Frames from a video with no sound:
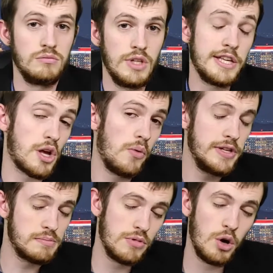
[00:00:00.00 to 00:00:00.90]
As
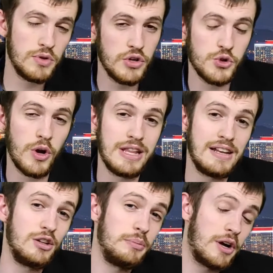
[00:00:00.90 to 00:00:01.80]
always, hope you enjoyed
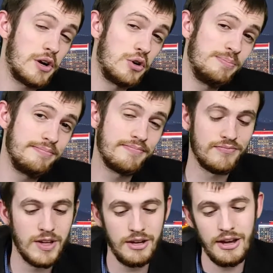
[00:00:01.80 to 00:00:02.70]
that little bit of home.
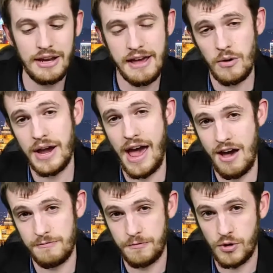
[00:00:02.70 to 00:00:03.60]
And now I
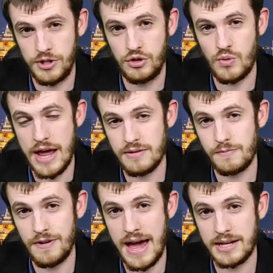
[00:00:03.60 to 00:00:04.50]
have for you random
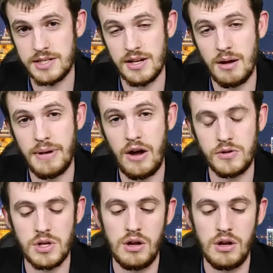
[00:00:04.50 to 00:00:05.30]
facts about